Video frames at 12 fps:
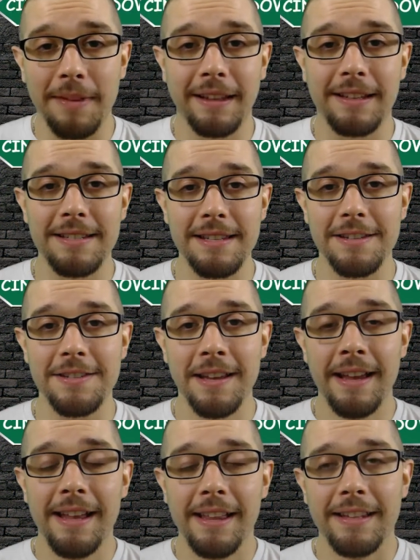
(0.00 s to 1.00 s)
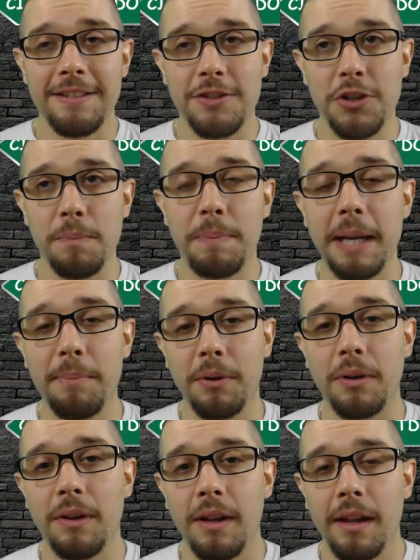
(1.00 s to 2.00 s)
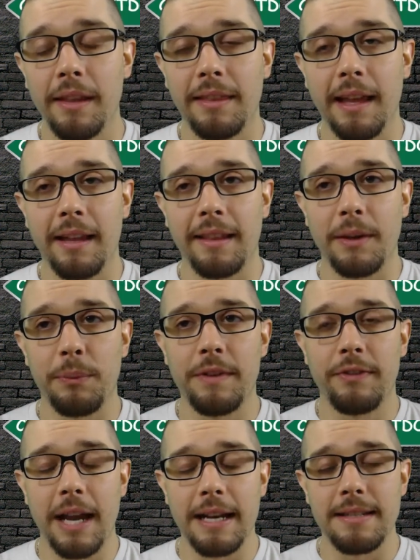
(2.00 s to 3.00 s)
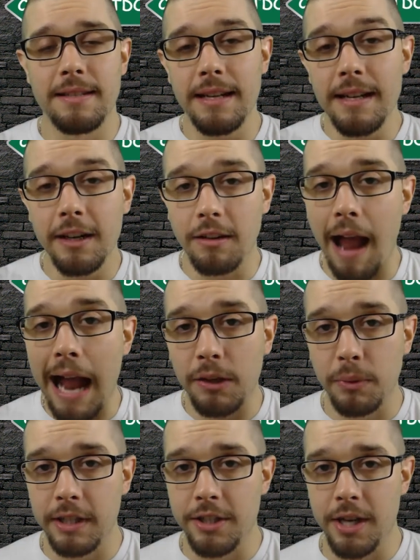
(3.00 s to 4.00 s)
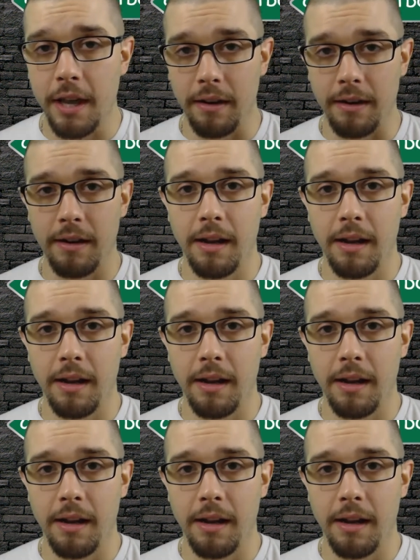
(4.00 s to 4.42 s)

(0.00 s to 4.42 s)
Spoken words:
Because this is two people that we've kind of seen interact with each other.